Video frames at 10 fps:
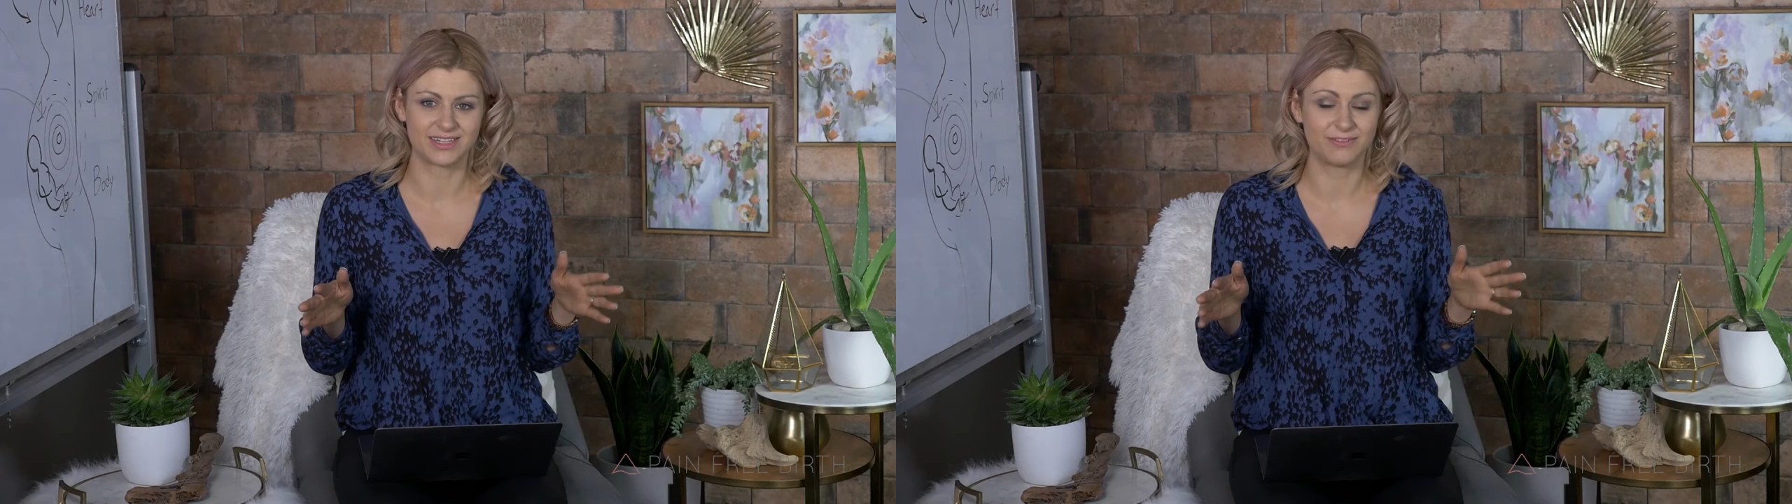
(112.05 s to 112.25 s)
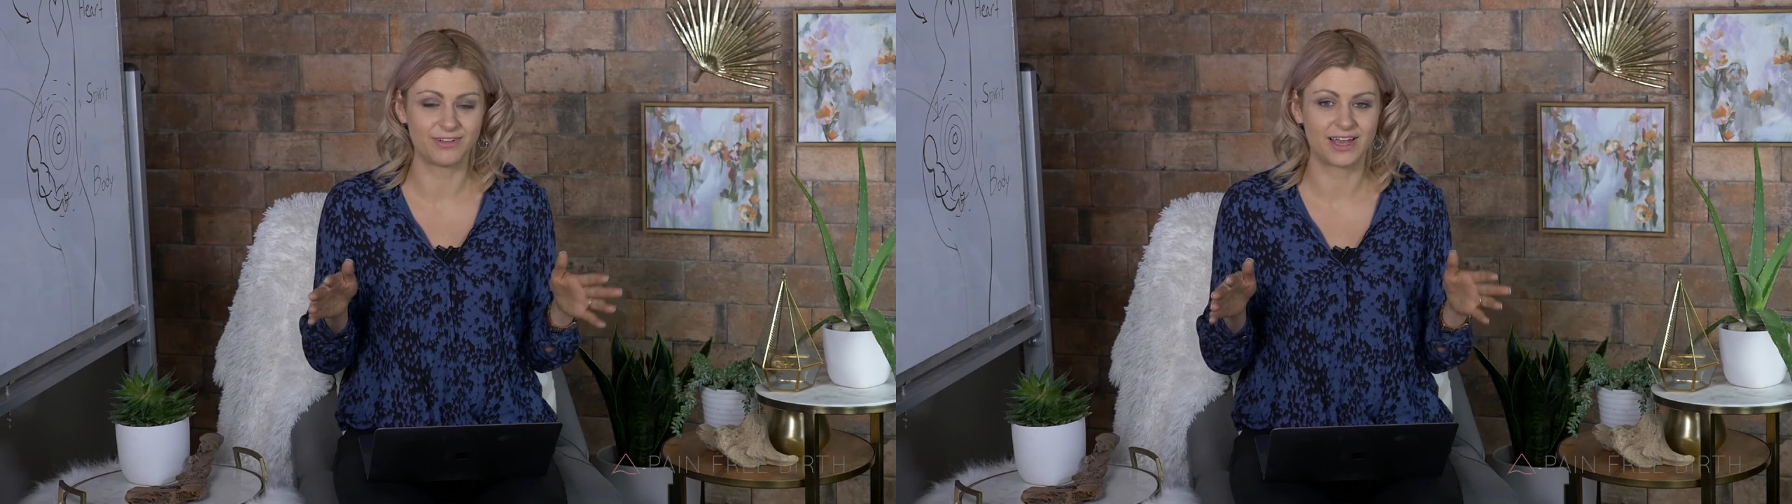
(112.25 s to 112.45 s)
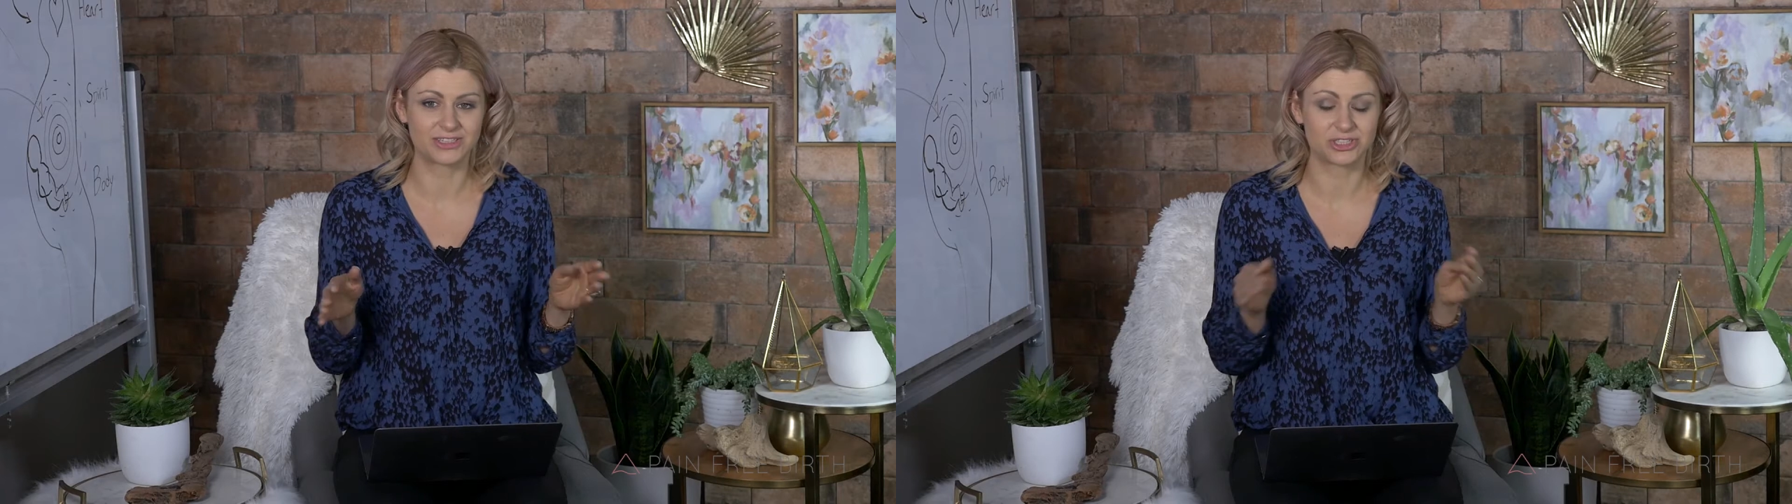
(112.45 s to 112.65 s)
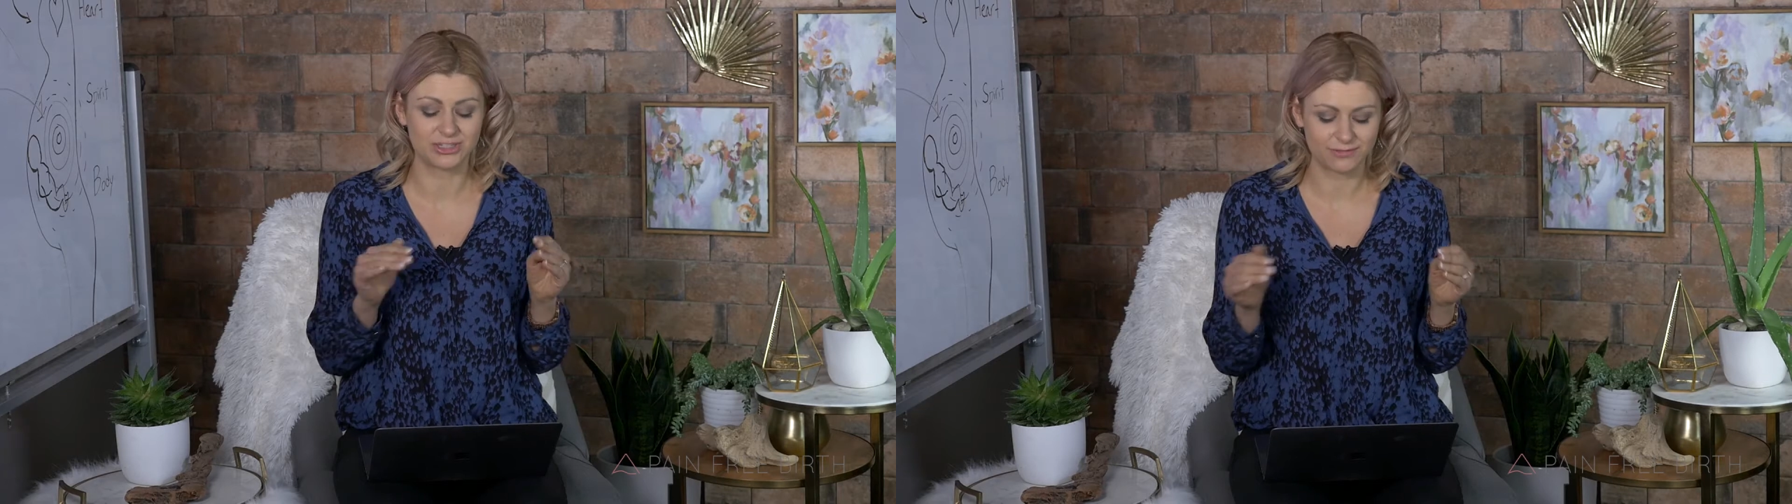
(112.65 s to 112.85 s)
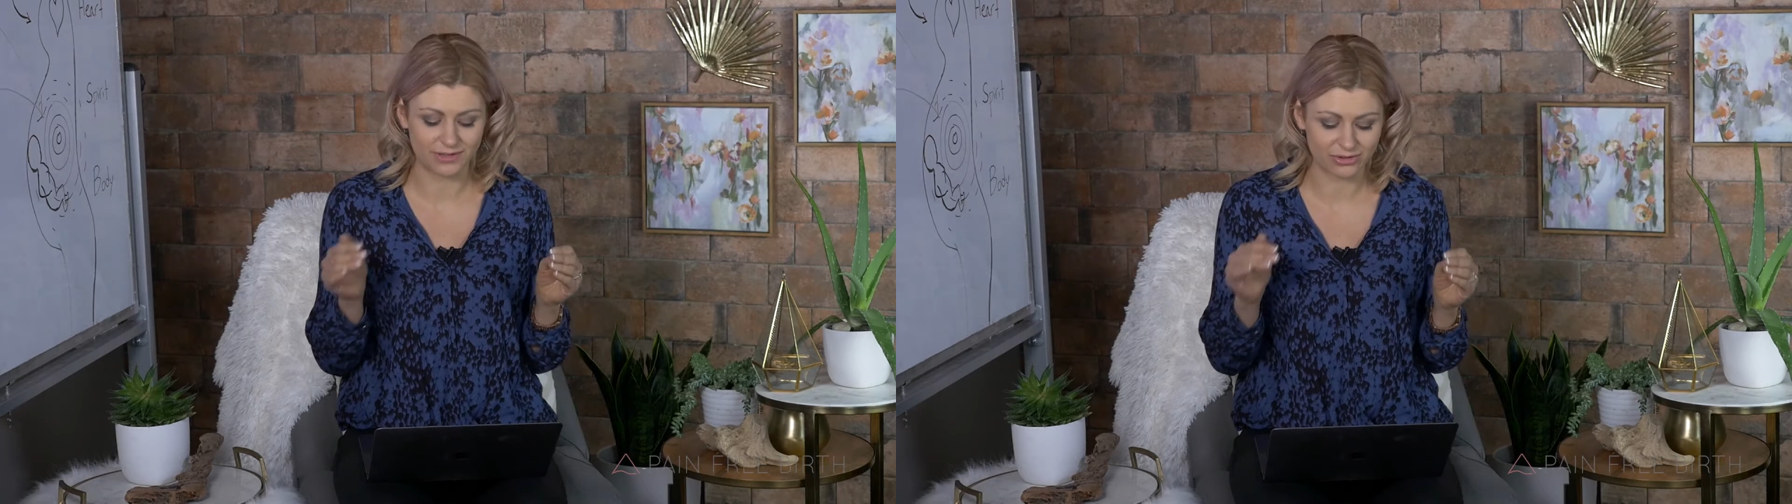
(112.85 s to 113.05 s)
In fact,
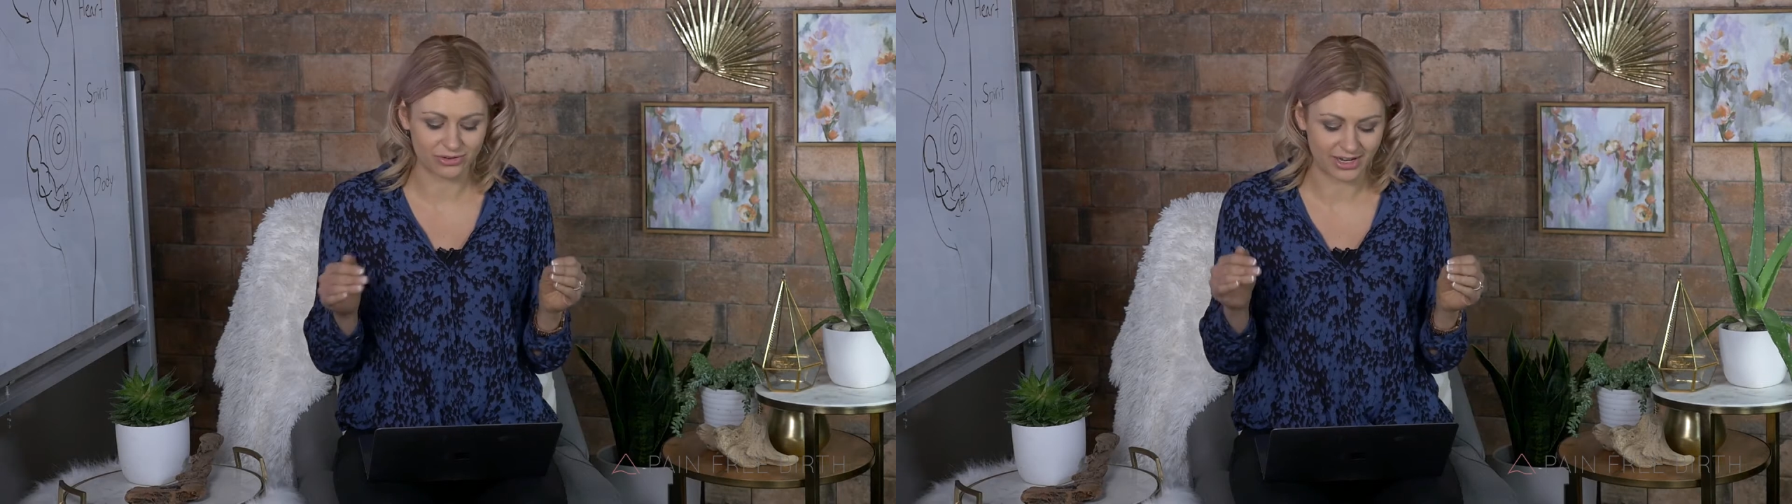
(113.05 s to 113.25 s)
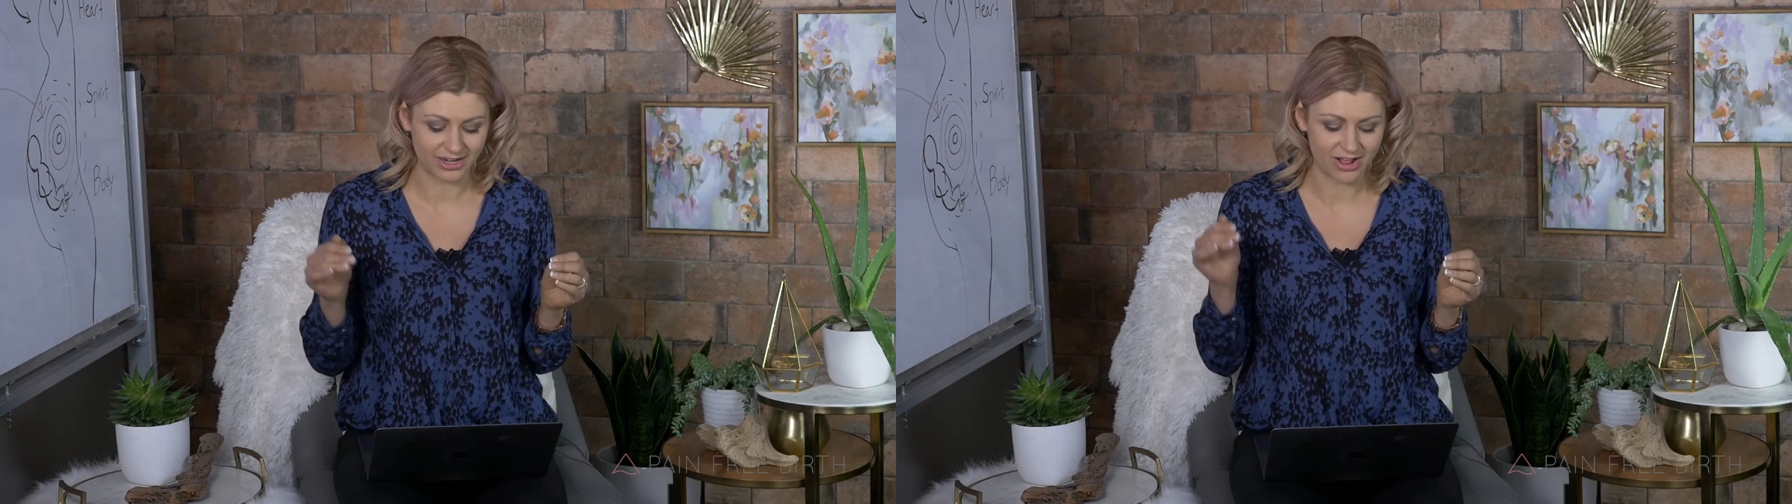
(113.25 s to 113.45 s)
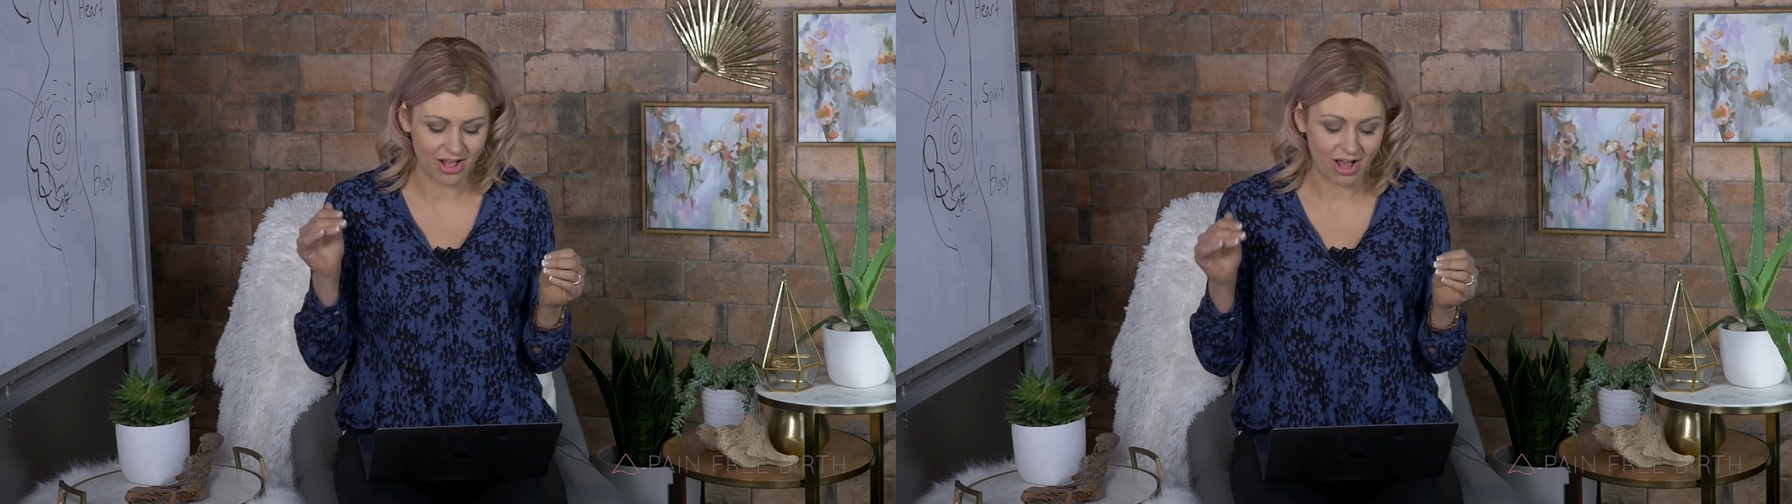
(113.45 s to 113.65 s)
she felt great